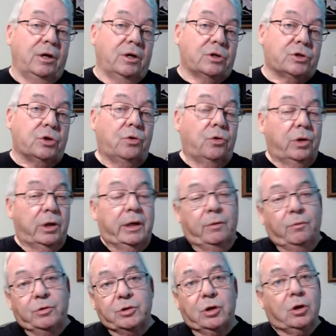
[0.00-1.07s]
So
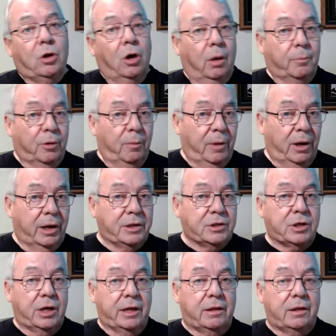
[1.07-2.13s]
it was a compromise,
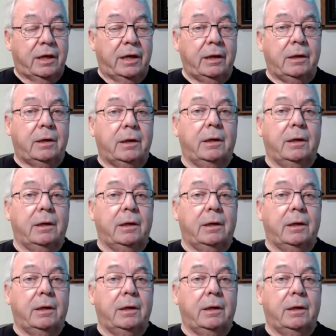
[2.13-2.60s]
I think.